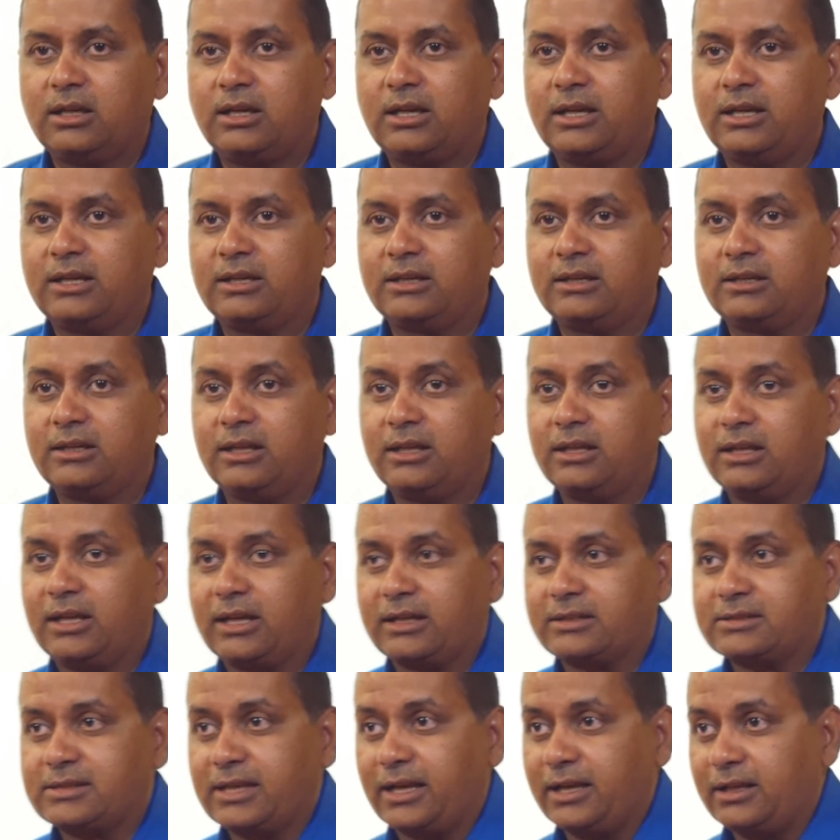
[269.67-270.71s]
in
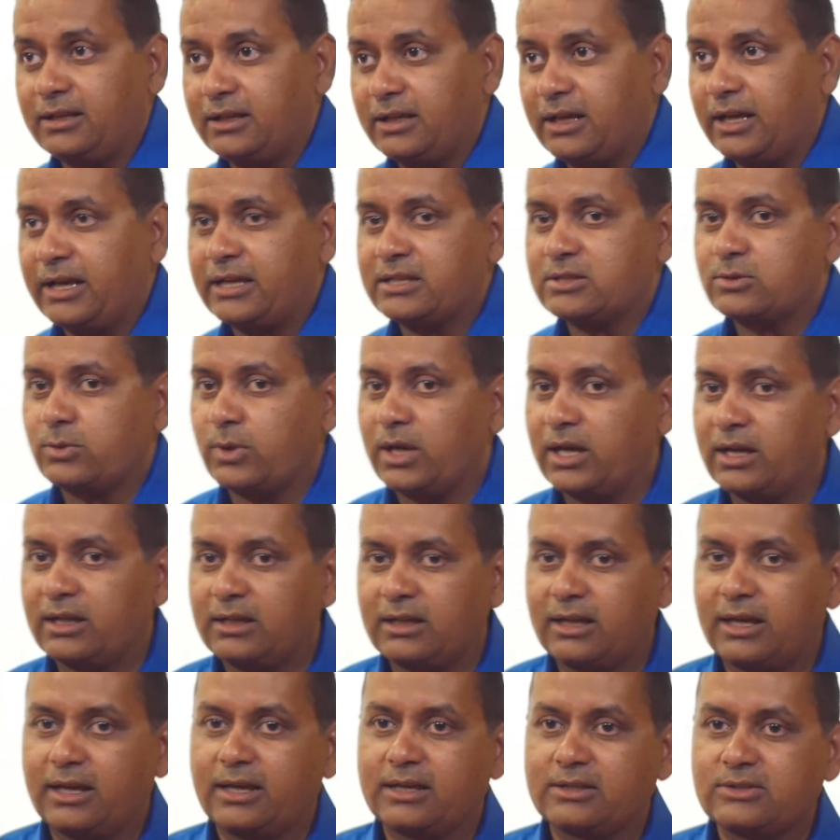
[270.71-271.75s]
Excel, as
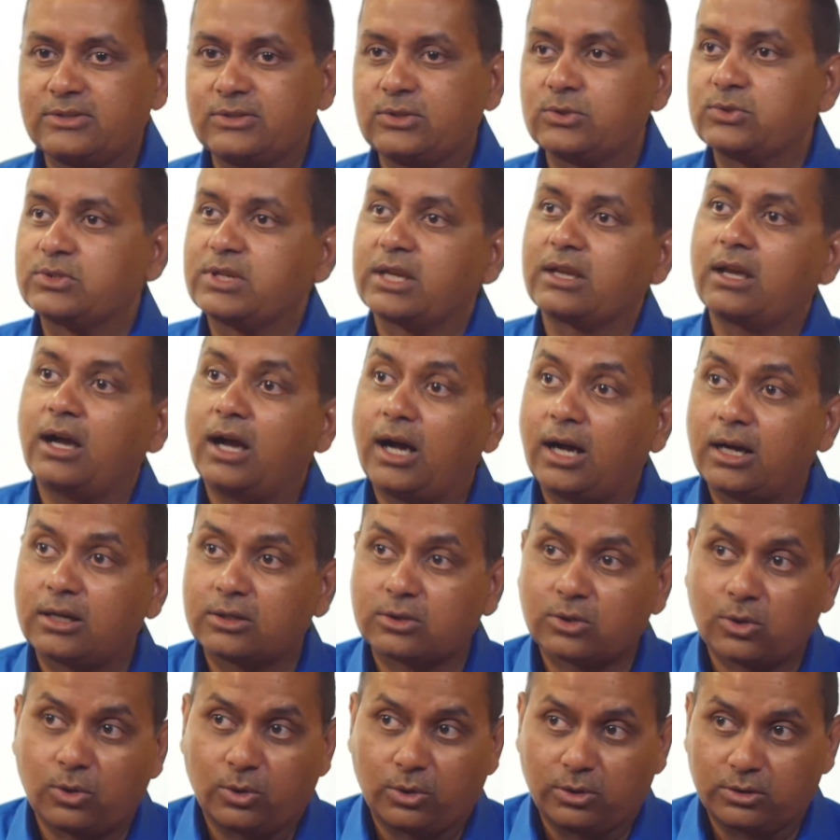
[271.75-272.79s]
well as using R
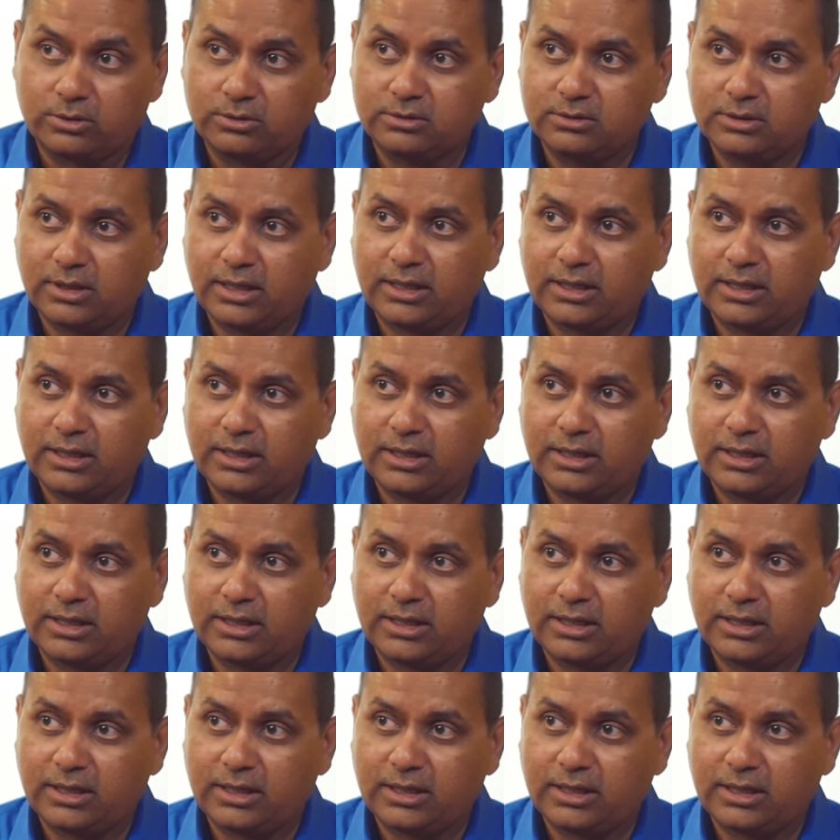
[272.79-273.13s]
code.